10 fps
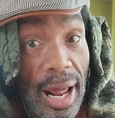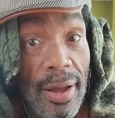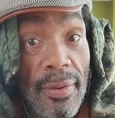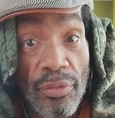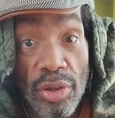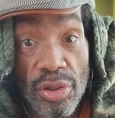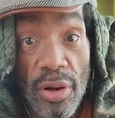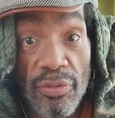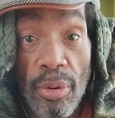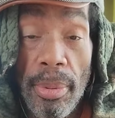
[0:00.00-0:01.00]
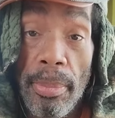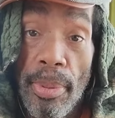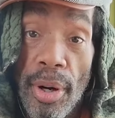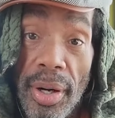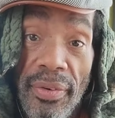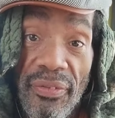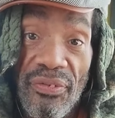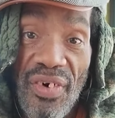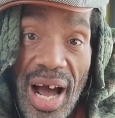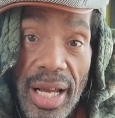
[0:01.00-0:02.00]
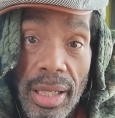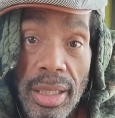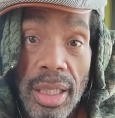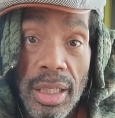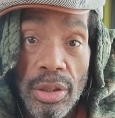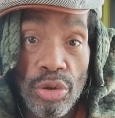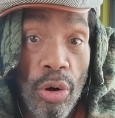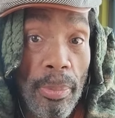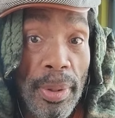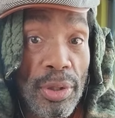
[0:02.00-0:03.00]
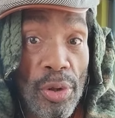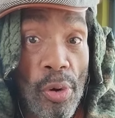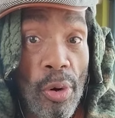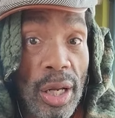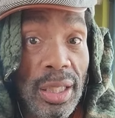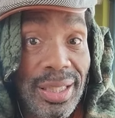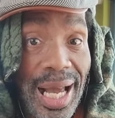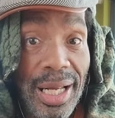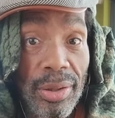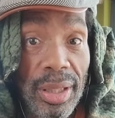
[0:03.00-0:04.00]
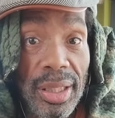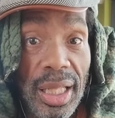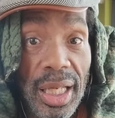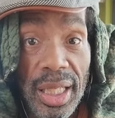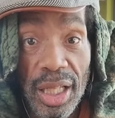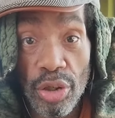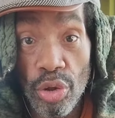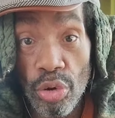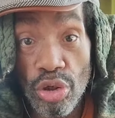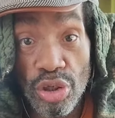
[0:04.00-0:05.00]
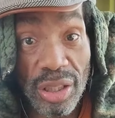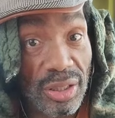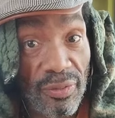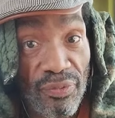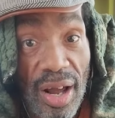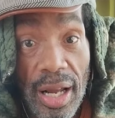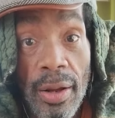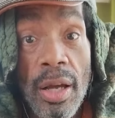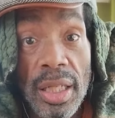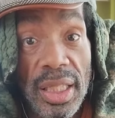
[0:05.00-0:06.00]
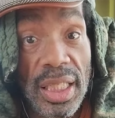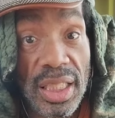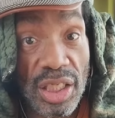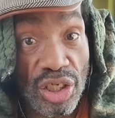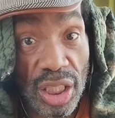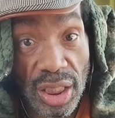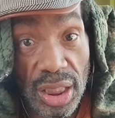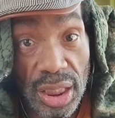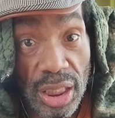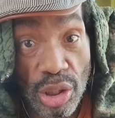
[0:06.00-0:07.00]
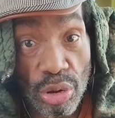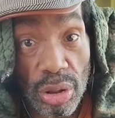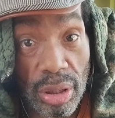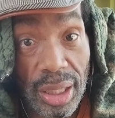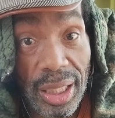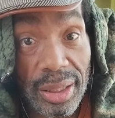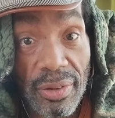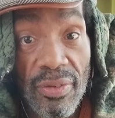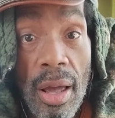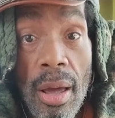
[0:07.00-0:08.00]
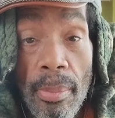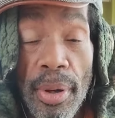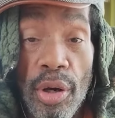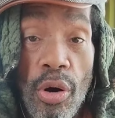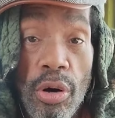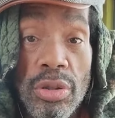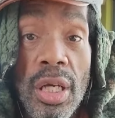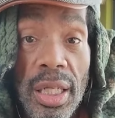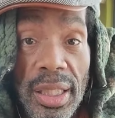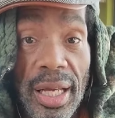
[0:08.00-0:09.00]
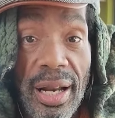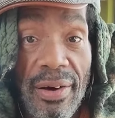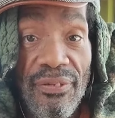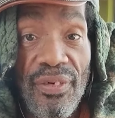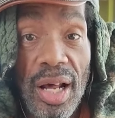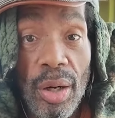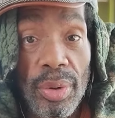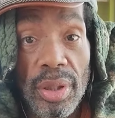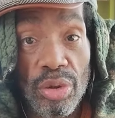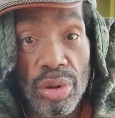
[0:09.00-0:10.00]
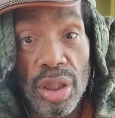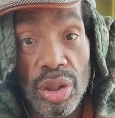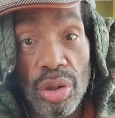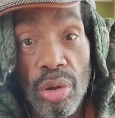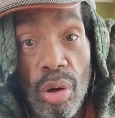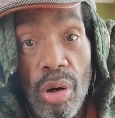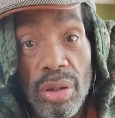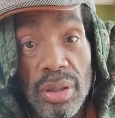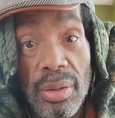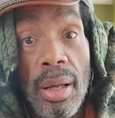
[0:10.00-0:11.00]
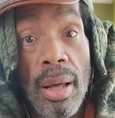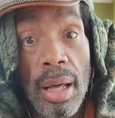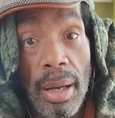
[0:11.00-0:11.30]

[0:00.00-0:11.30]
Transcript: that deserve to be burned in fire. Don't be so entitled in thinking that you're justifying these injustices to the collective because they're not following the traditional laws and